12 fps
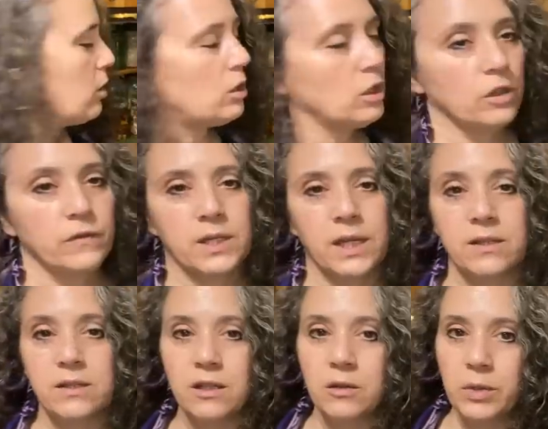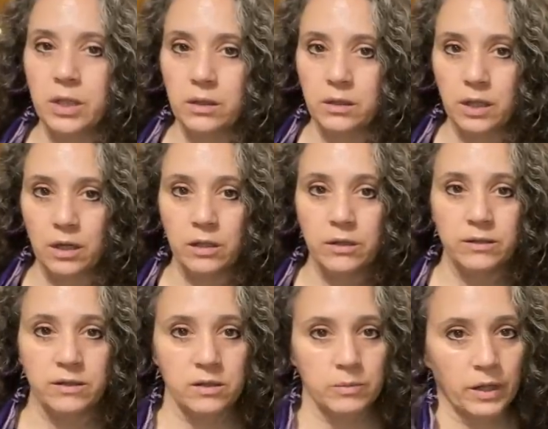cloves, and cinnamon in there.
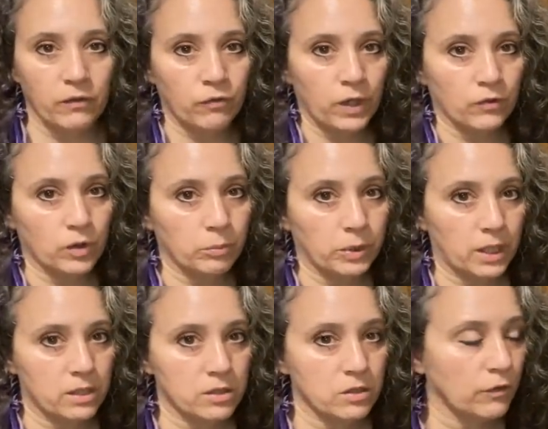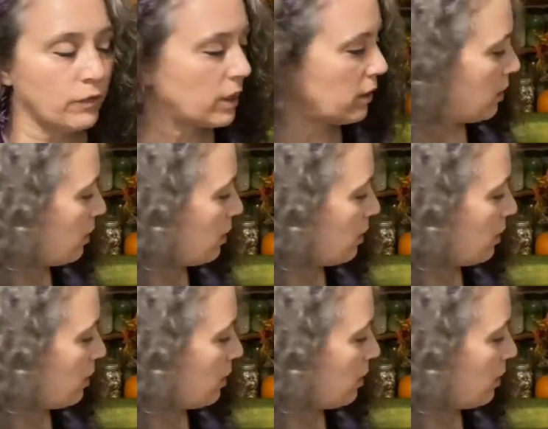This is my favorite blend so far that